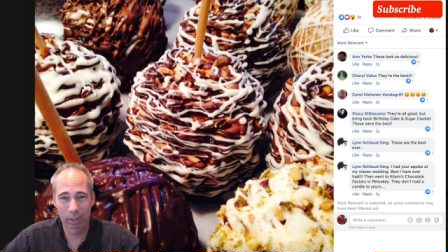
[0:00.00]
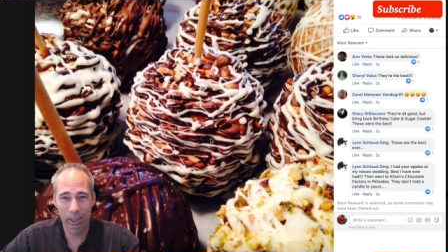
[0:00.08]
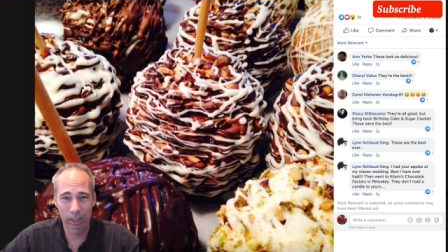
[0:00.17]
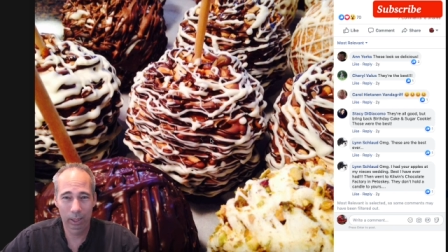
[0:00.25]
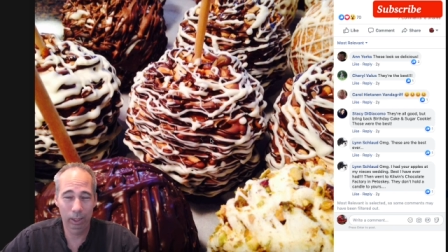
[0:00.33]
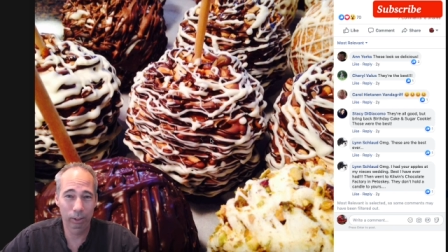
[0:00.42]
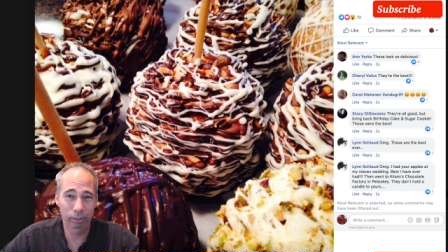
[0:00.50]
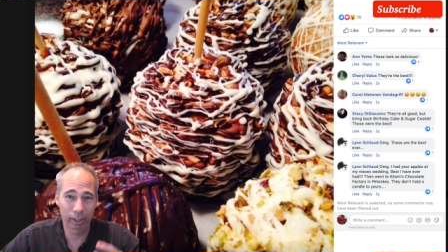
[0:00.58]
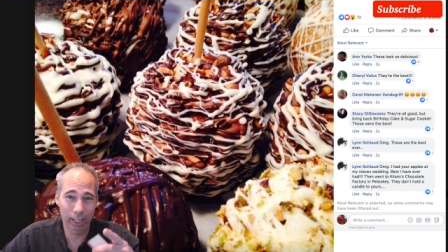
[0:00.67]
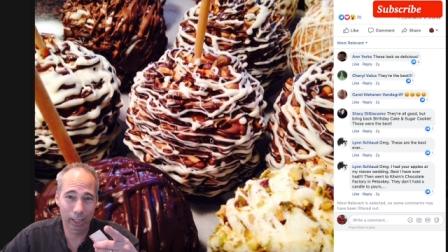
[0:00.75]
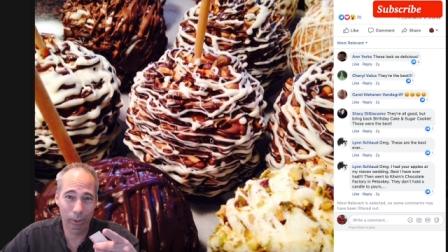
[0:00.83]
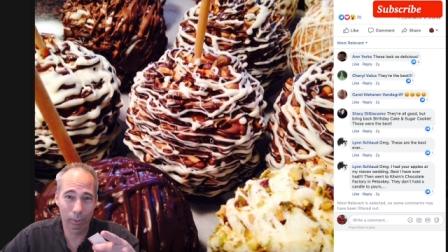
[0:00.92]
You
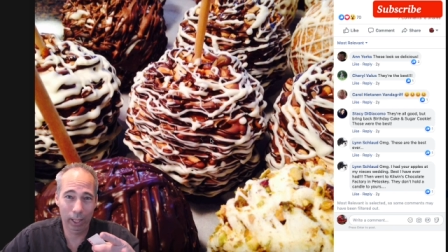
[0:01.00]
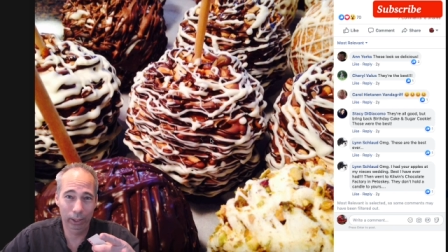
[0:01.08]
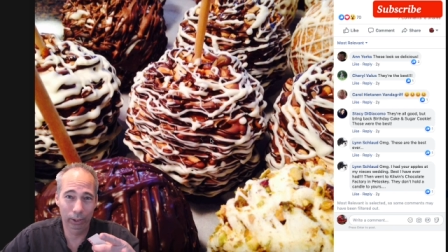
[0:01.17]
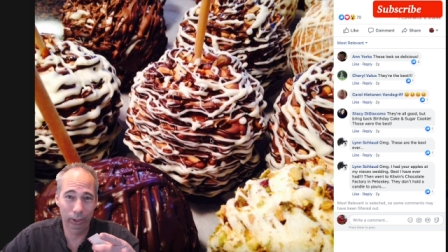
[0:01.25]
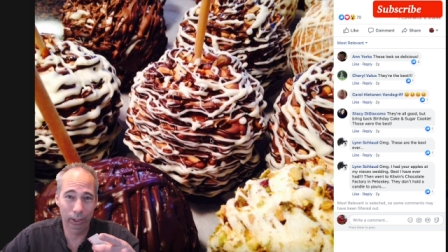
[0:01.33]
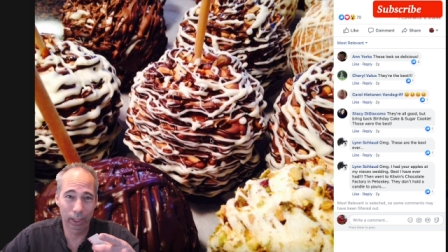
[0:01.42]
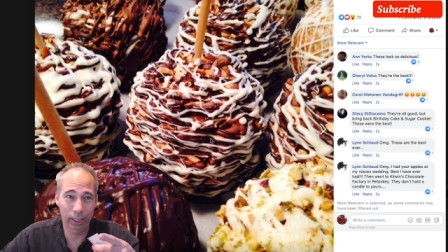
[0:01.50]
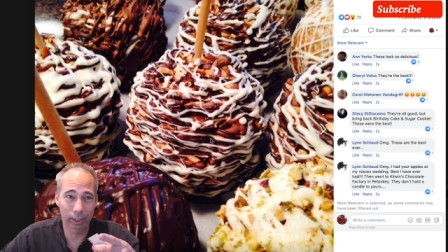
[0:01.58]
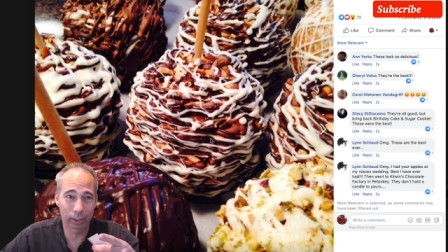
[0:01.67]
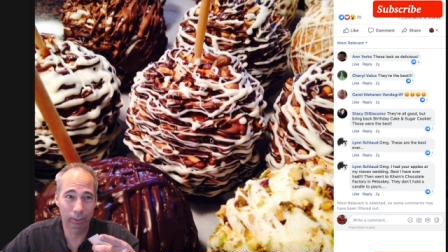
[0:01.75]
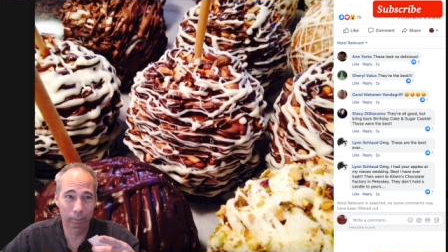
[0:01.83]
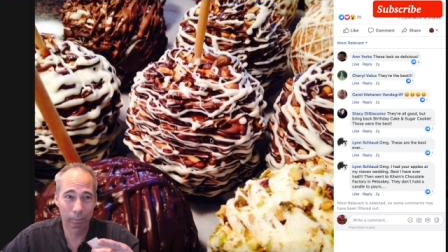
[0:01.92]
forgot to watch your six.
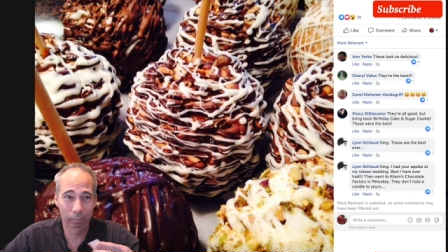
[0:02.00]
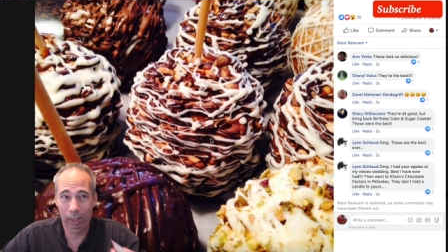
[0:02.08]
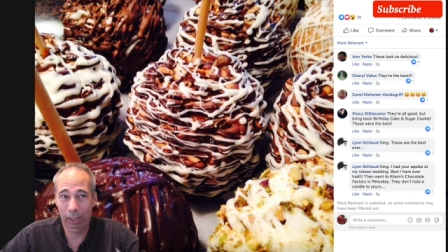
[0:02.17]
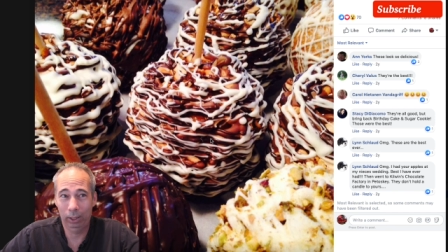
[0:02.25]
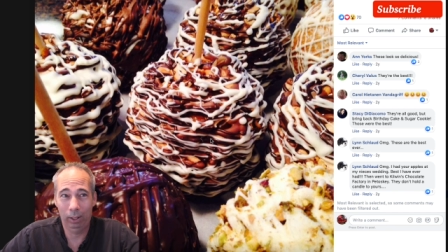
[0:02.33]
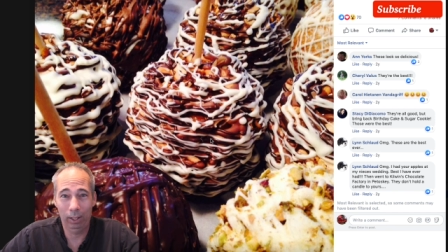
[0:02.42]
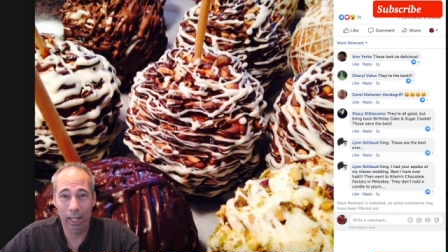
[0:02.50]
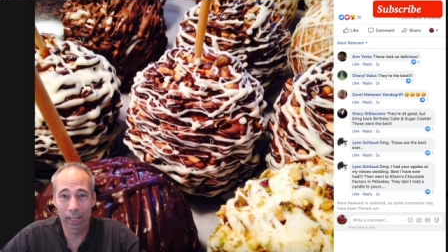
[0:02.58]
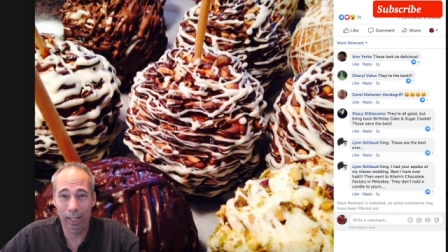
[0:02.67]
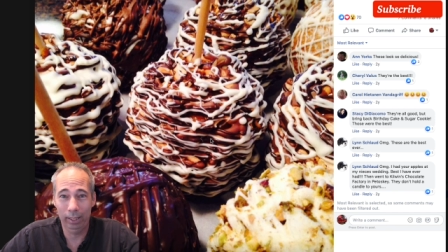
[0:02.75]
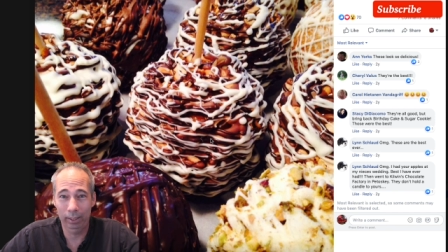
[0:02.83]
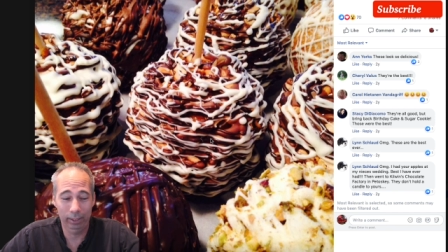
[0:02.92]
That's all I
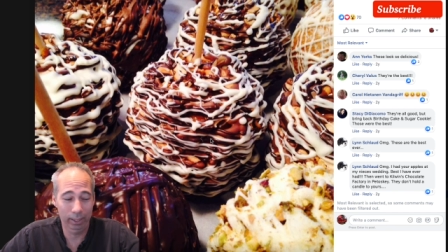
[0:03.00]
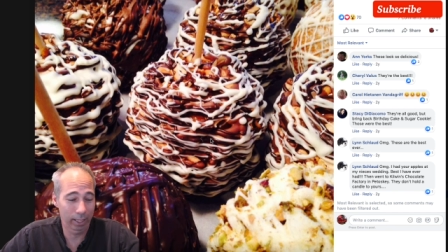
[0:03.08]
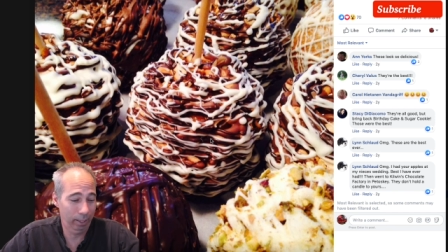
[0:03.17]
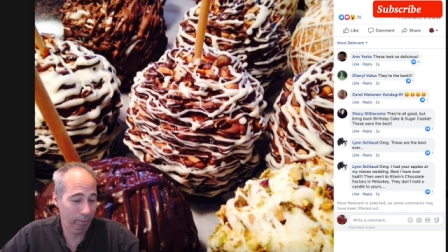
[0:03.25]
got to say.